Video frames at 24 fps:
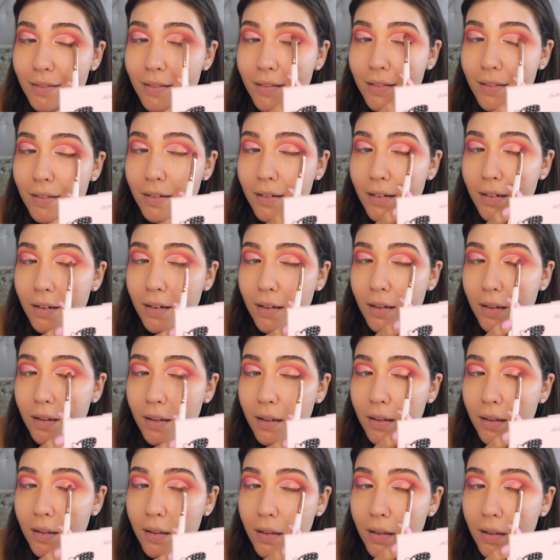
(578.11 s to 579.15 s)

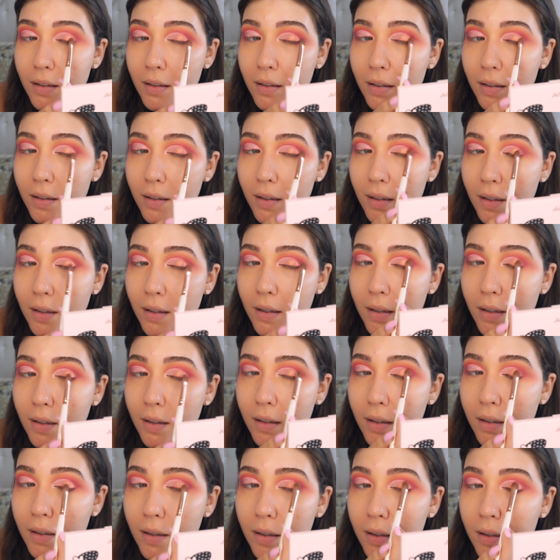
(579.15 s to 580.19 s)

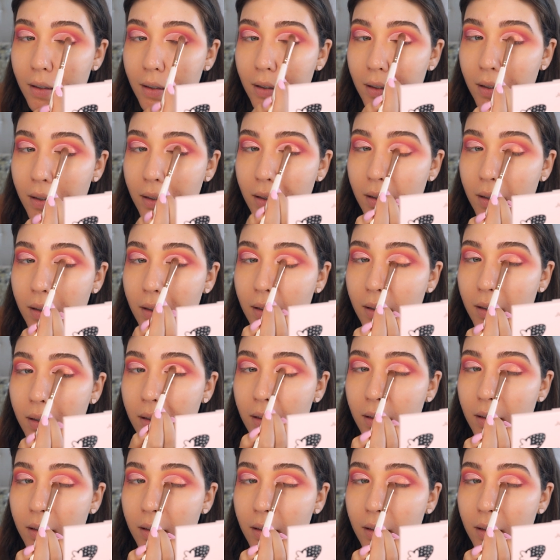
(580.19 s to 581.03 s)
Nothing is said.